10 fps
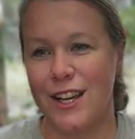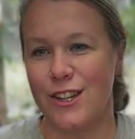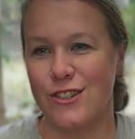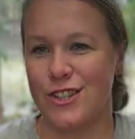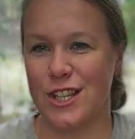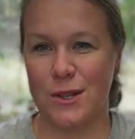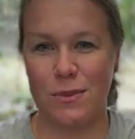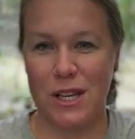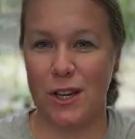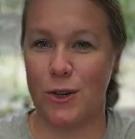You're just going to
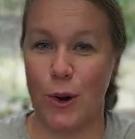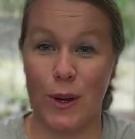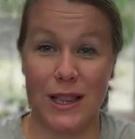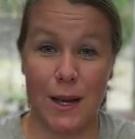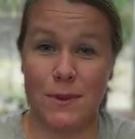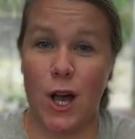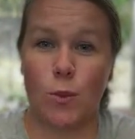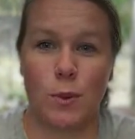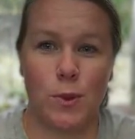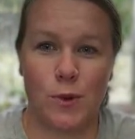be growing them to
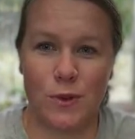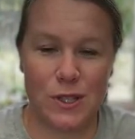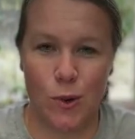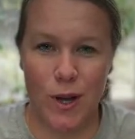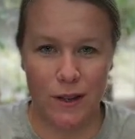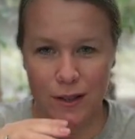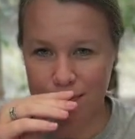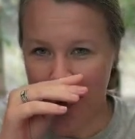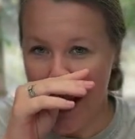help improve the soil.